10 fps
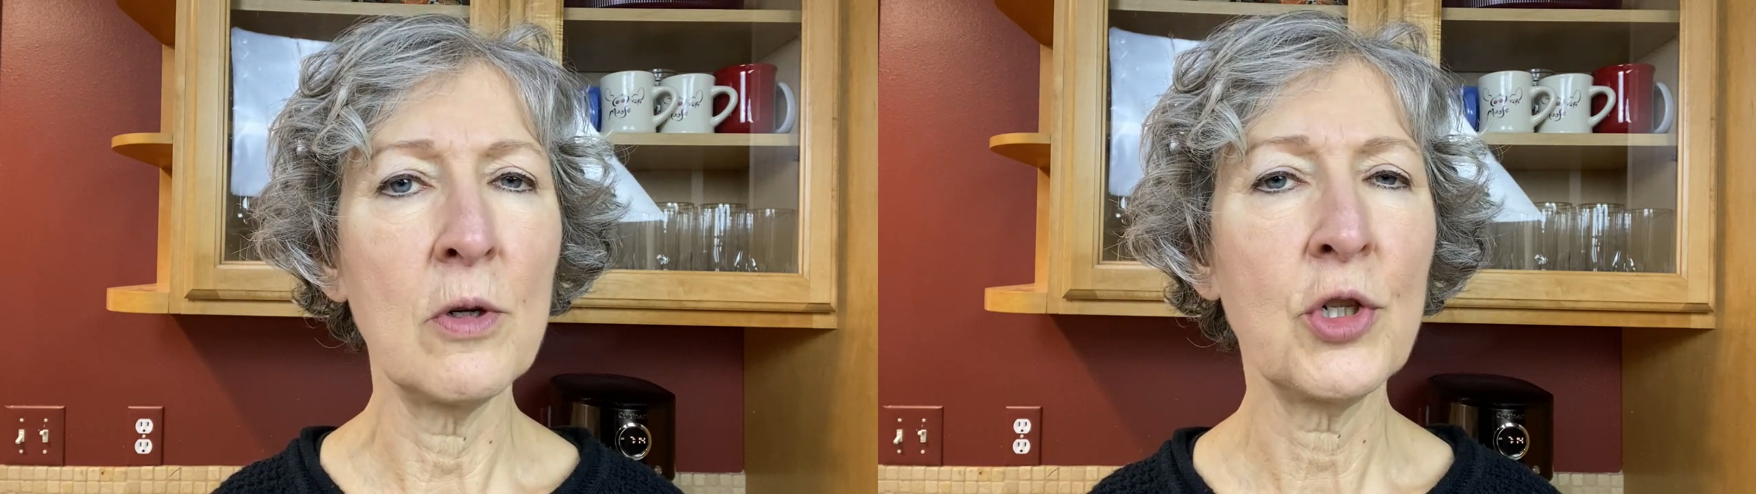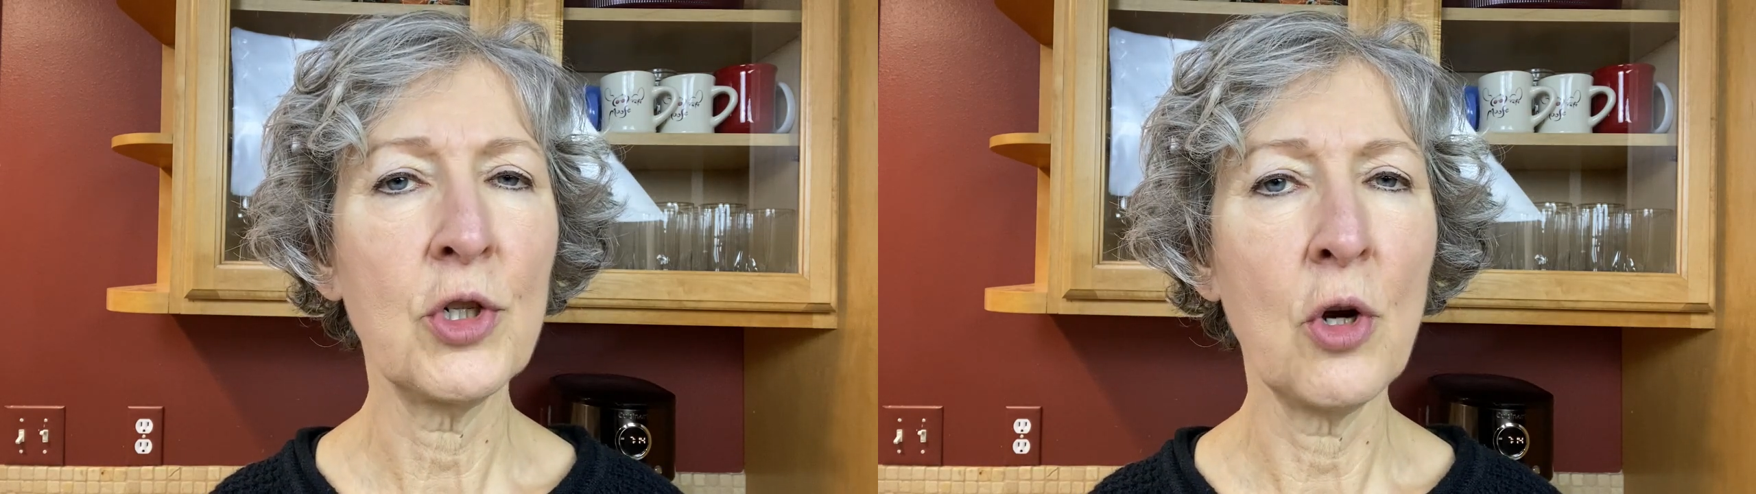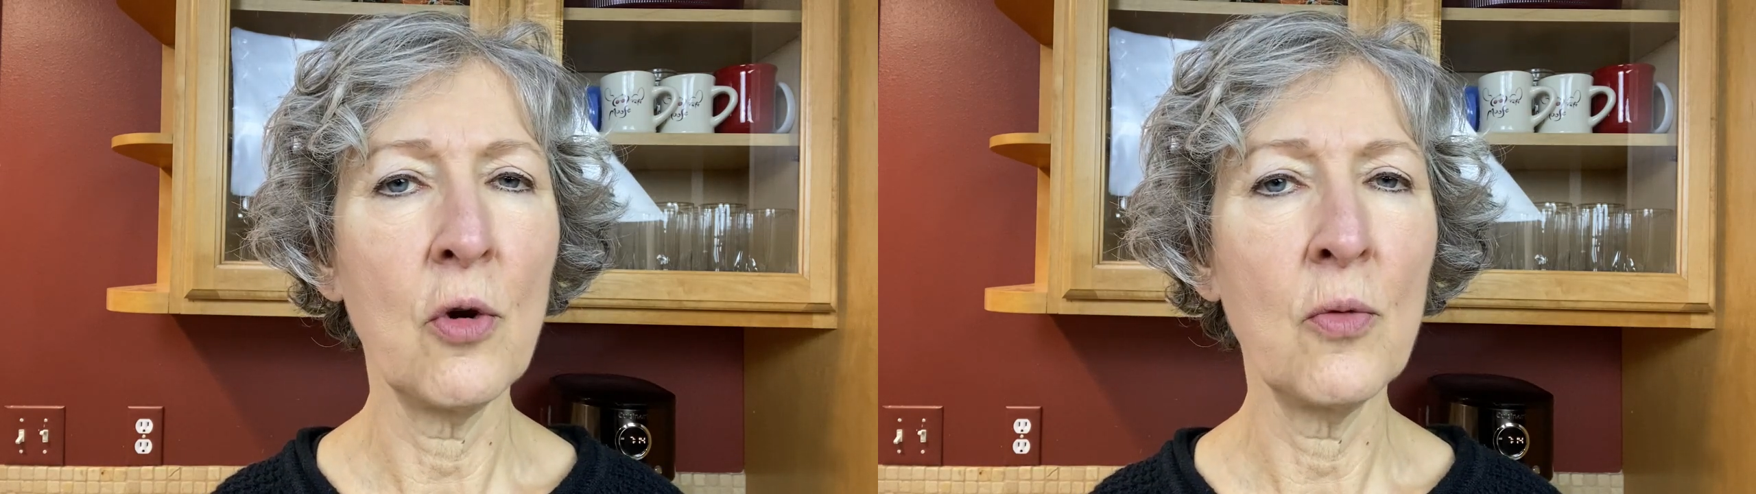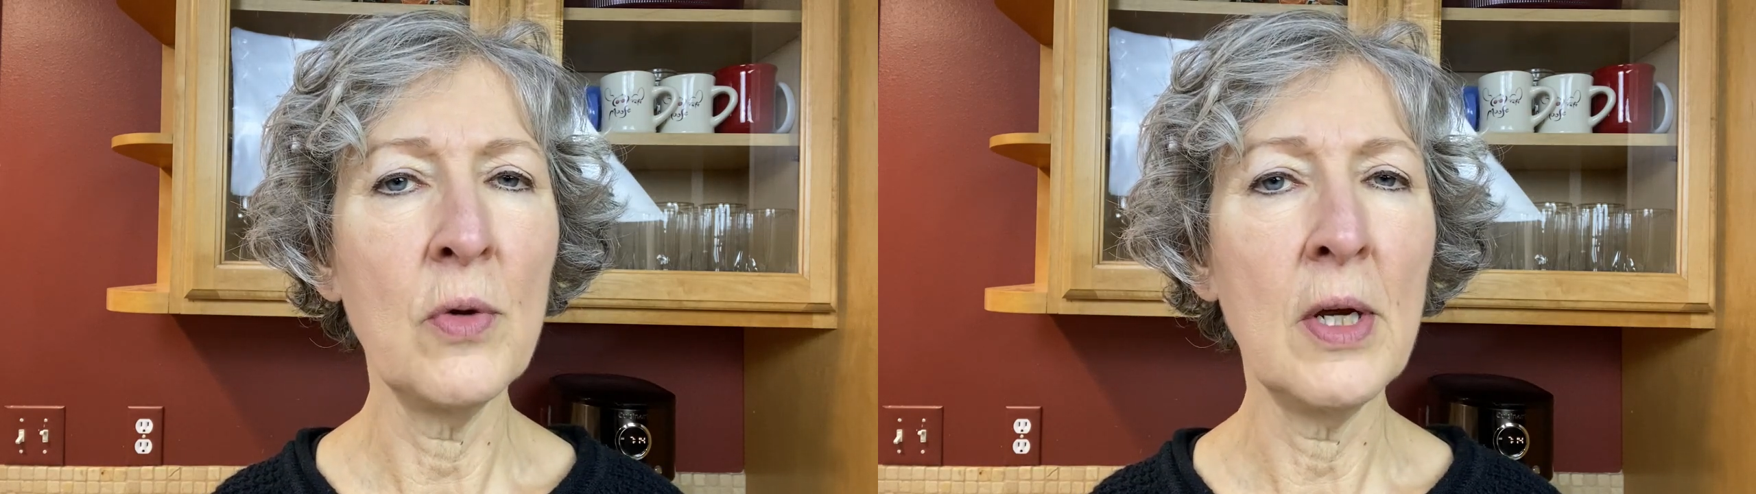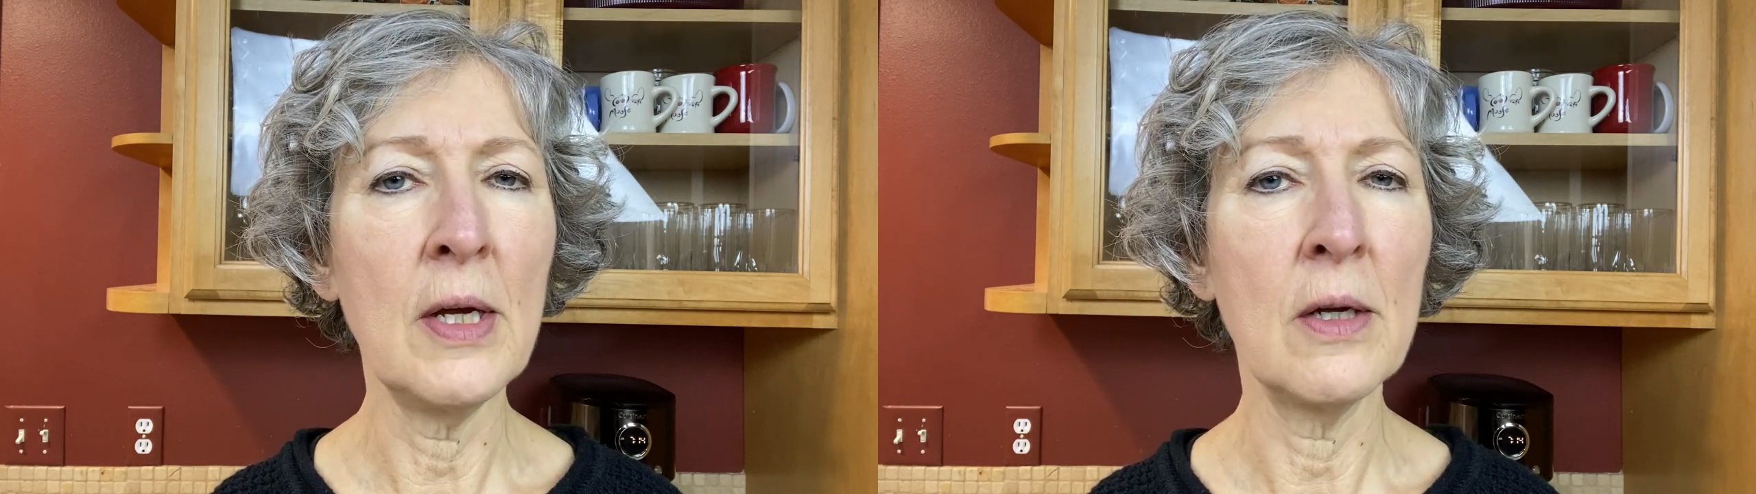
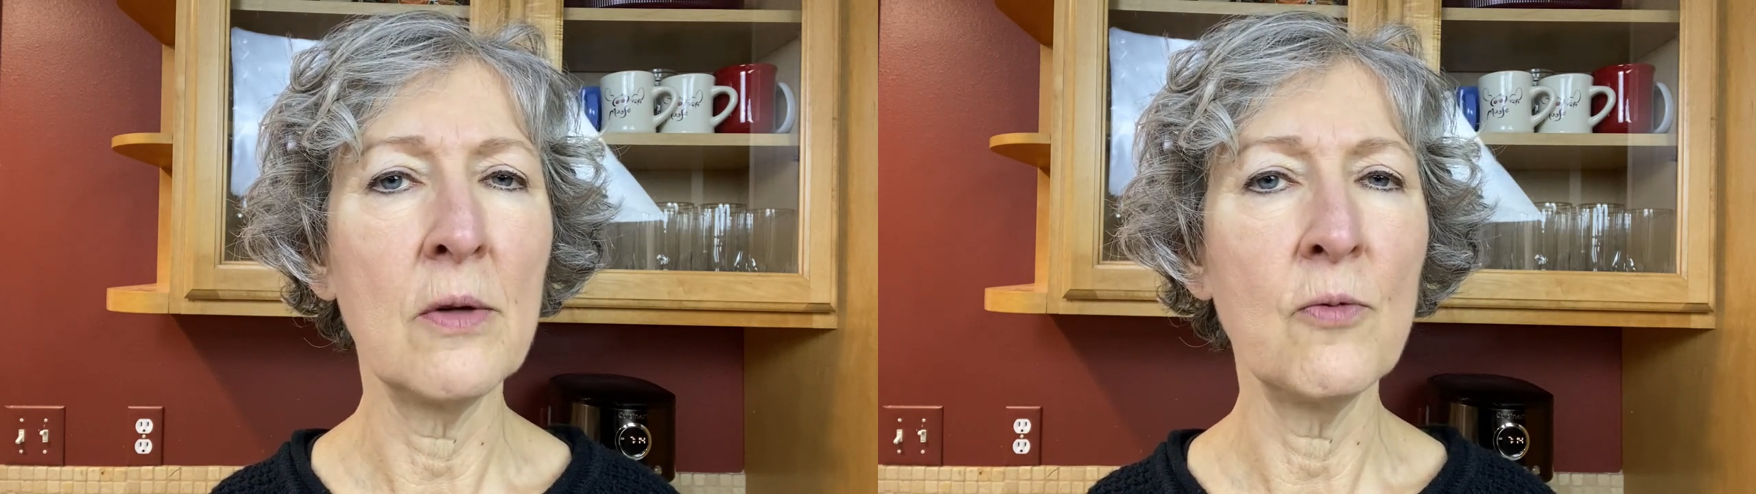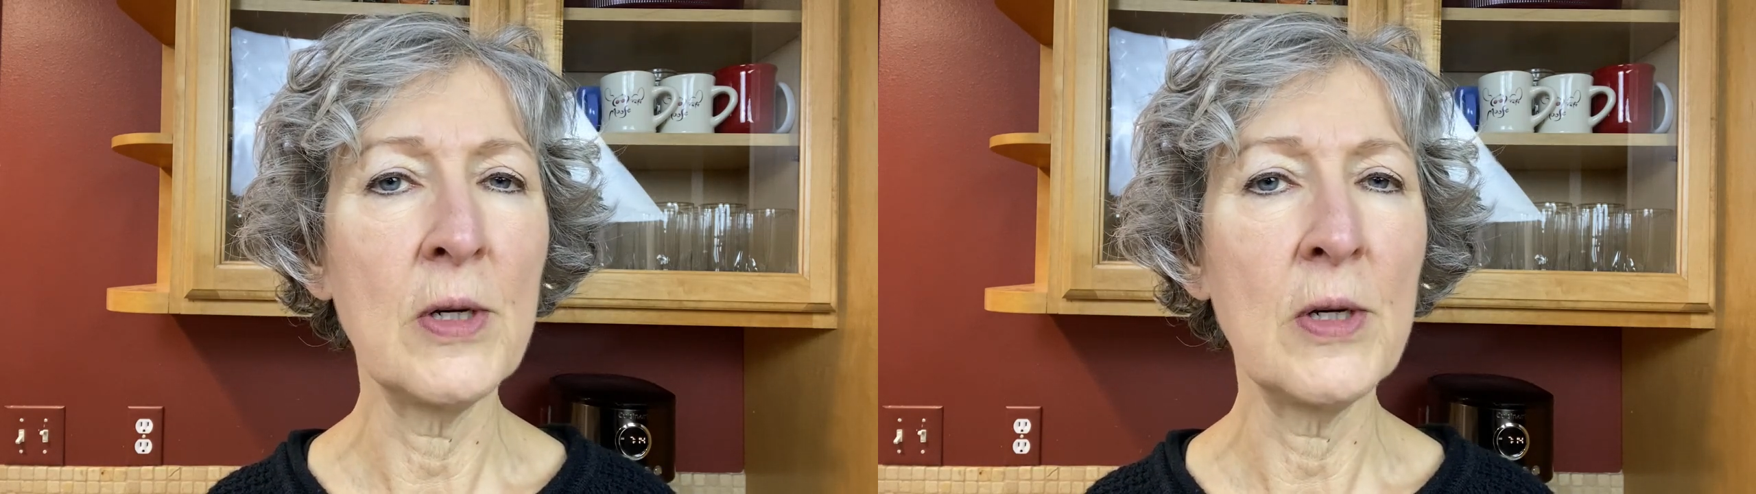shown in